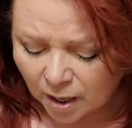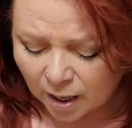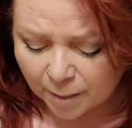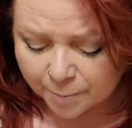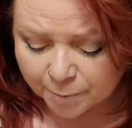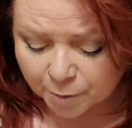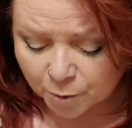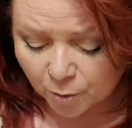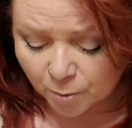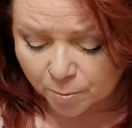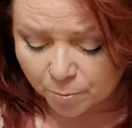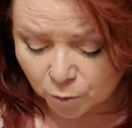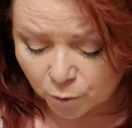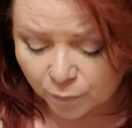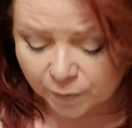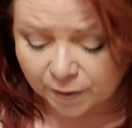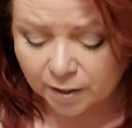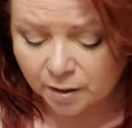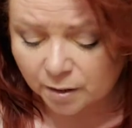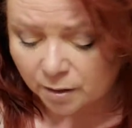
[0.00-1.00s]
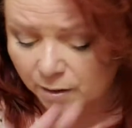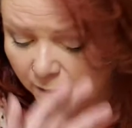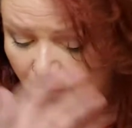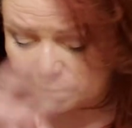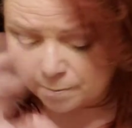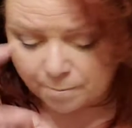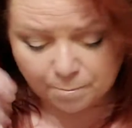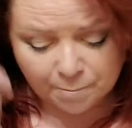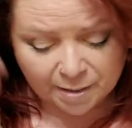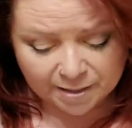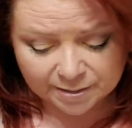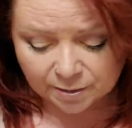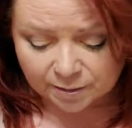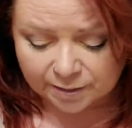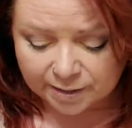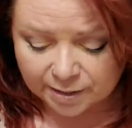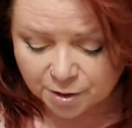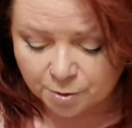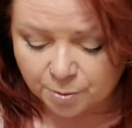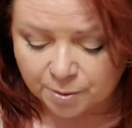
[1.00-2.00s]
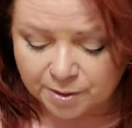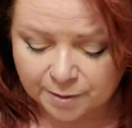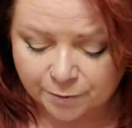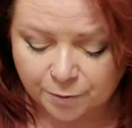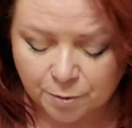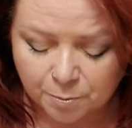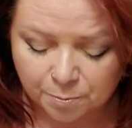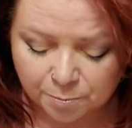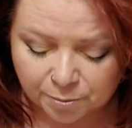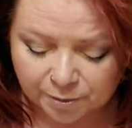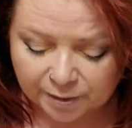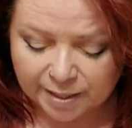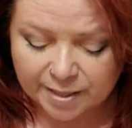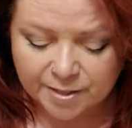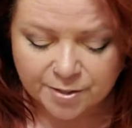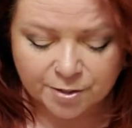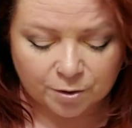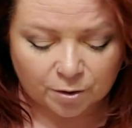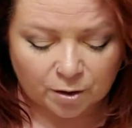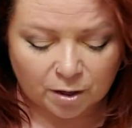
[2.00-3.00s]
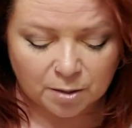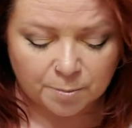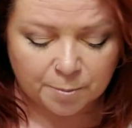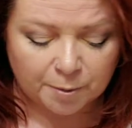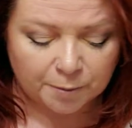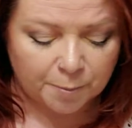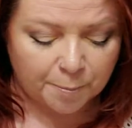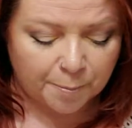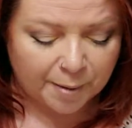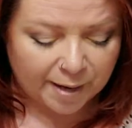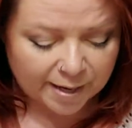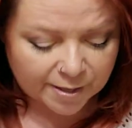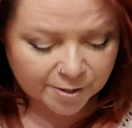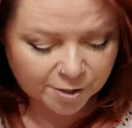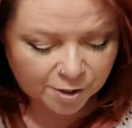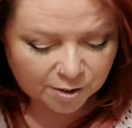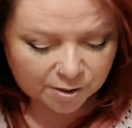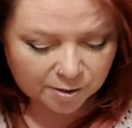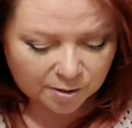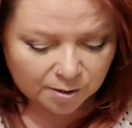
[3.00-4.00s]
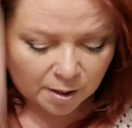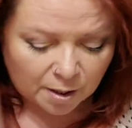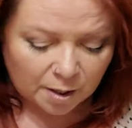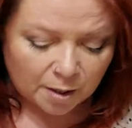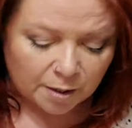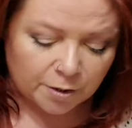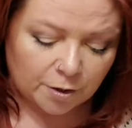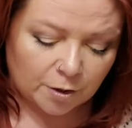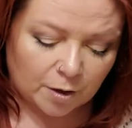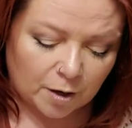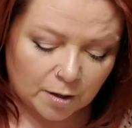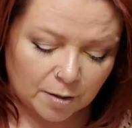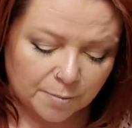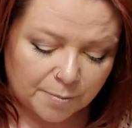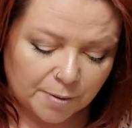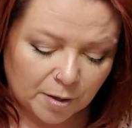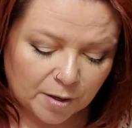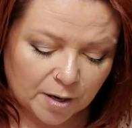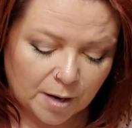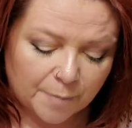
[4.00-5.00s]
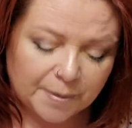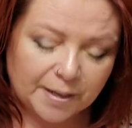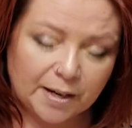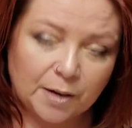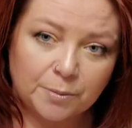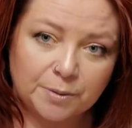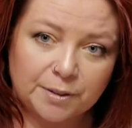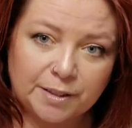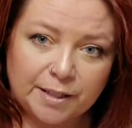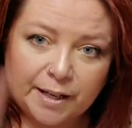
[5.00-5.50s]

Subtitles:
You are moving mentally to a different place. You're all about the passion. You're all about coming out with the